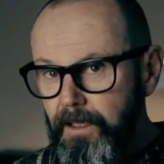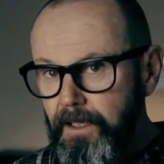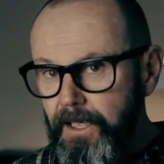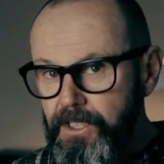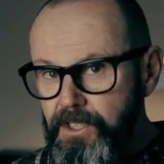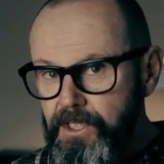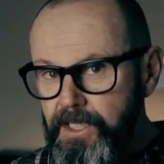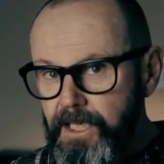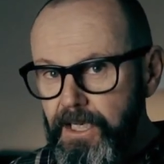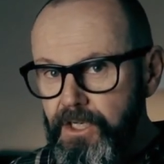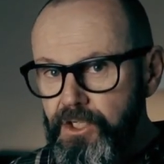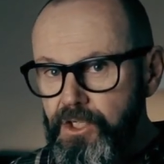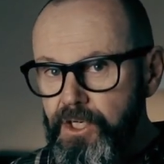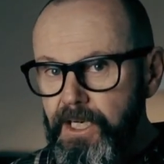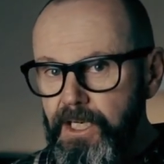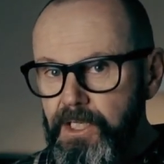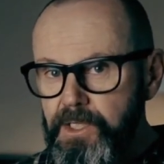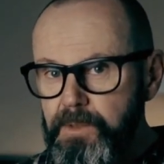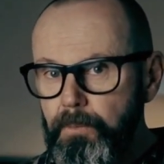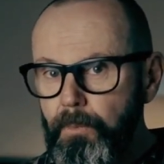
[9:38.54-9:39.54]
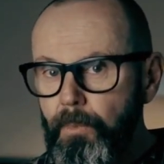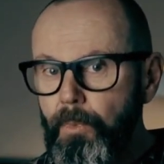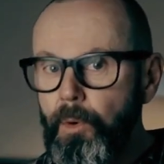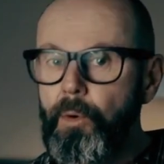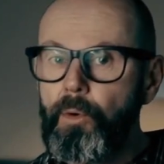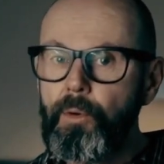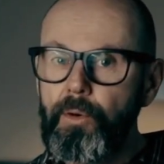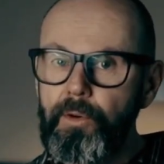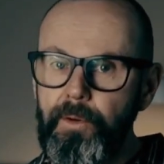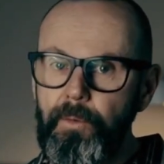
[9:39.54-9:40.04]
Let's say she has
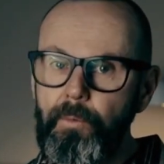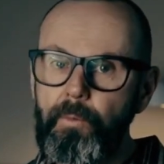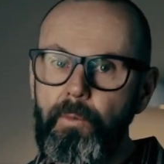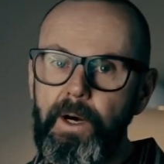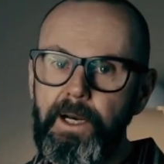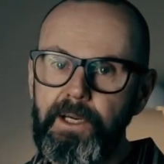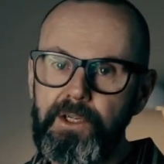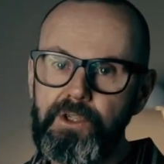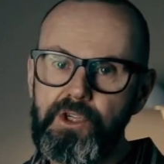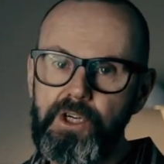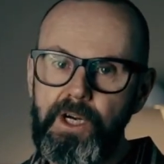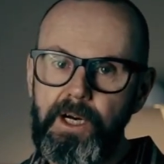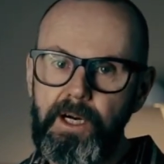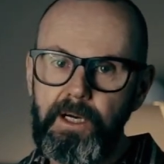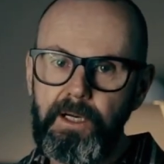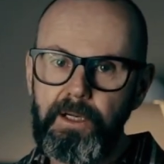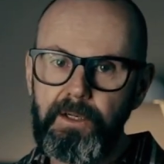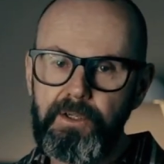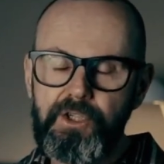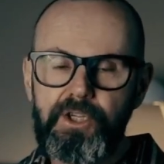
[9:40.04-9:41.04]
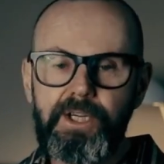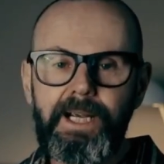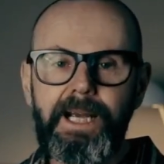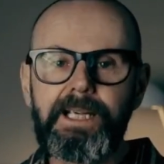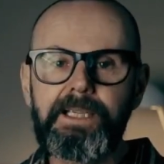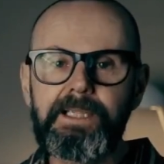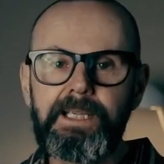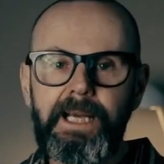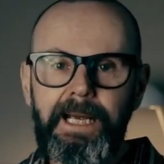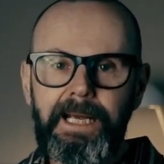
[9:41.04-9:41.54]
more than one child. She
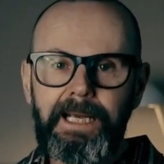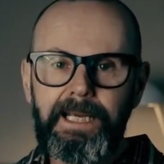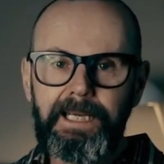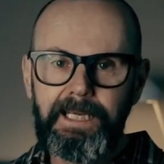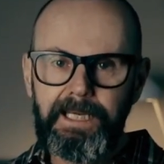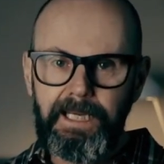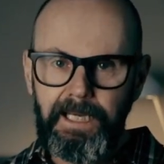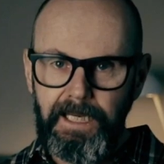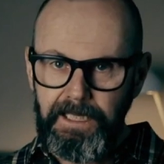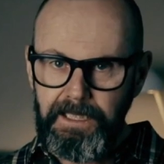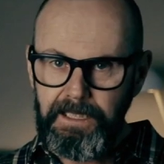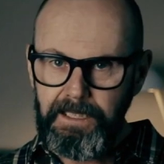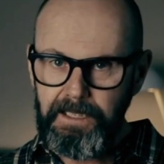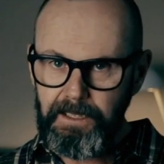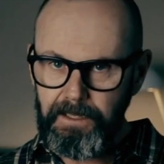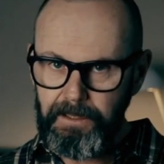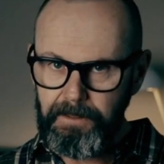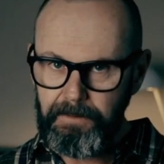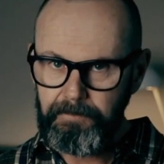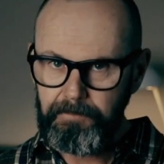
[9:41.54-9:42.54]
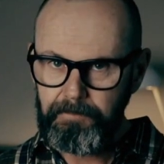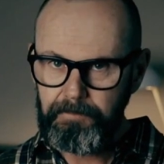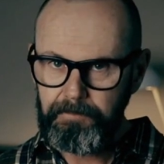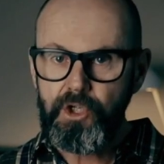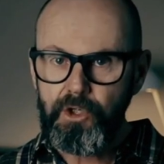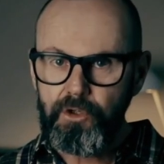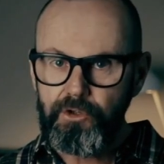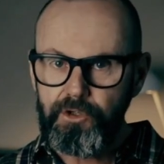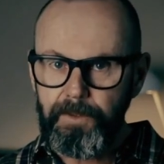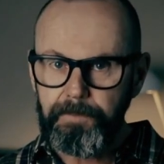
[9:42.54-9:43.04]
has Kinder,
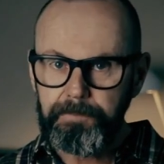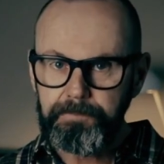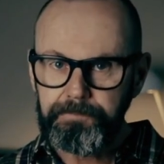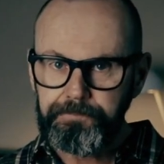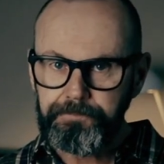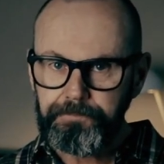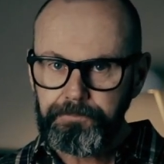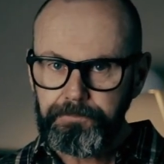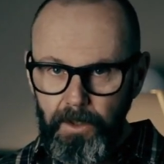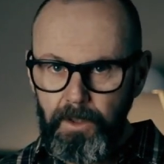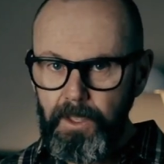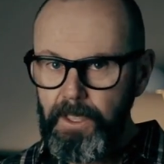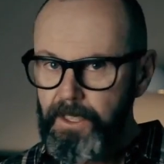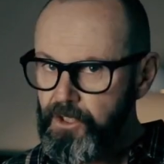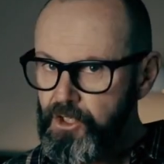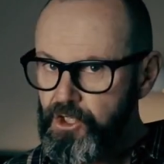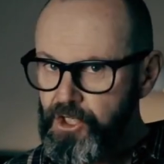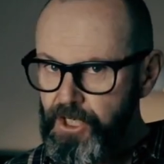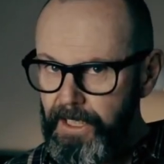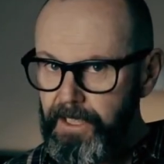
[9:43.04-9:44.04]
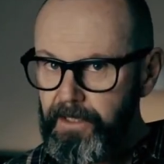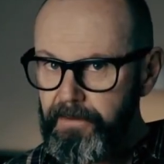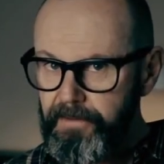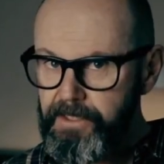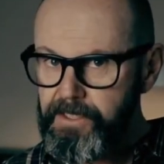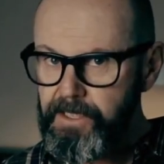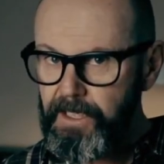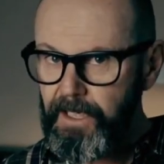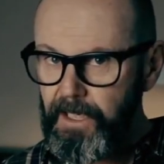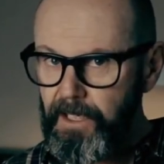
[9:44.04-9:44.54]
children. Well, check
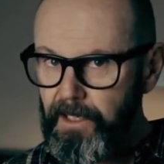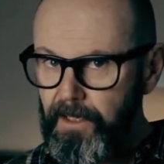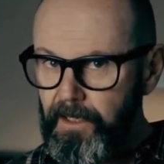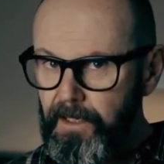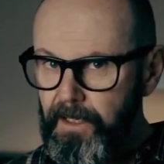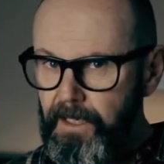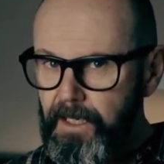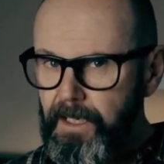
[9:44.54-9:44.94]
this out.